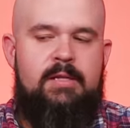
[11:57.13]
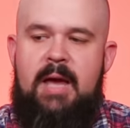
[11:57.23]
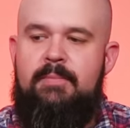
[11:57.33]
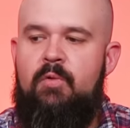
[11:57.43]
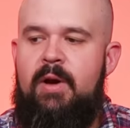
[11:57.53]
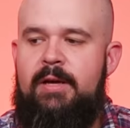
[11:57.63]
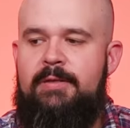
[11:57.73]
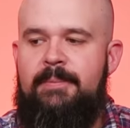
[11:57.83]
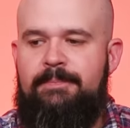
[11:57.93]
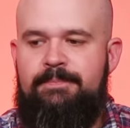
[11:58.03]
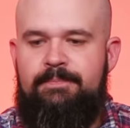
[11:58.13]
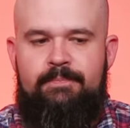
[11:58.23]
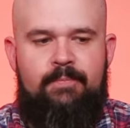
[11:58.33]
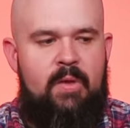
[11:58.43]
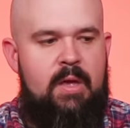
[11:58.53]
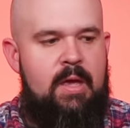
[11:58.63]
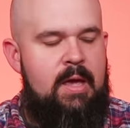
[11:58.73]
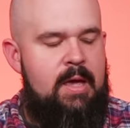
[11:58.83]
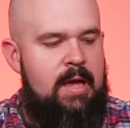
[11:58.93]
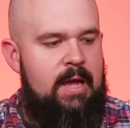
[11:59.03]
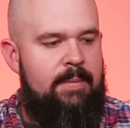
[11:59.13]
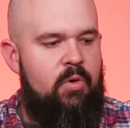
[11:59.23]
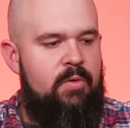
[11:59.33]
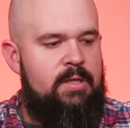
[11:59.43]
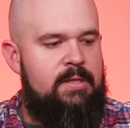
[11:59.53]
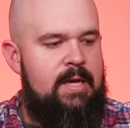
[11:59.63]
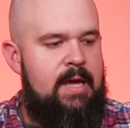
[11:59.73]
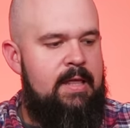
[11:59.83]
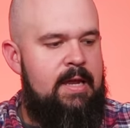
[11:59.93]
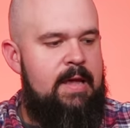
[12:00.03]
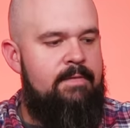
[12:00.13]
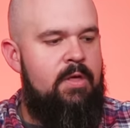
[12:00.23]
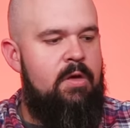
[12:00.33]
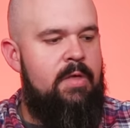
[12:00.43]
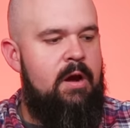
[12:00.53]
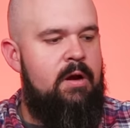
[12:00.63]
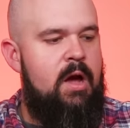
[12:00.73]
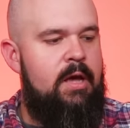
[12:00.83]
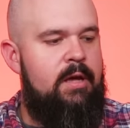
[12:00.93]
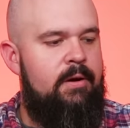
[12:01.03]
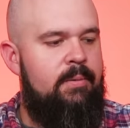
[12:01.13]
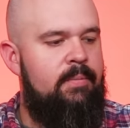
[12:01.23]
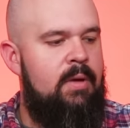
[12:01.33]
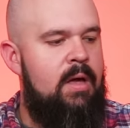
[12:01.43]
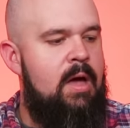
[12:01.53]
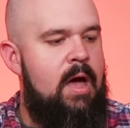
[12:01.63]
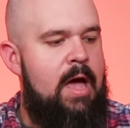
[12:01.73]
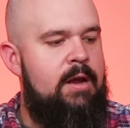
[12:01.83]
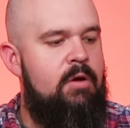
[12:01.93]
Time to rank them. And I'm going to say that even though they are not here, I